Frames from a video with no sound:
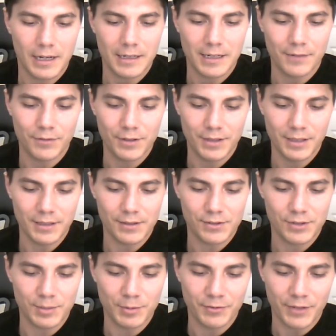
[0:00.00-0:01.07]
definitely think it's
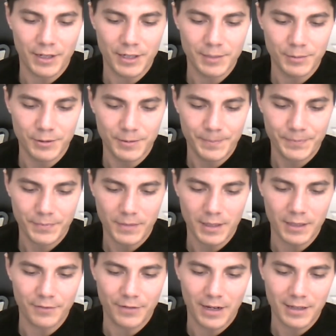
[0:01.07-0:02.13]
super valuable.
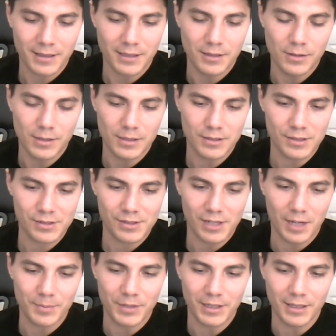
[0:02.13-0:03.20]
And the fact that you can just
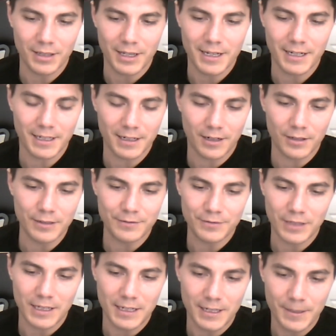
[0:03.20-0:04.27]
update the lighting on the
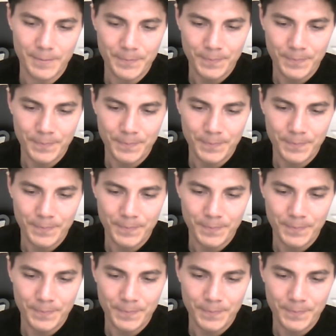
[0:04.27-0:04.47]
fly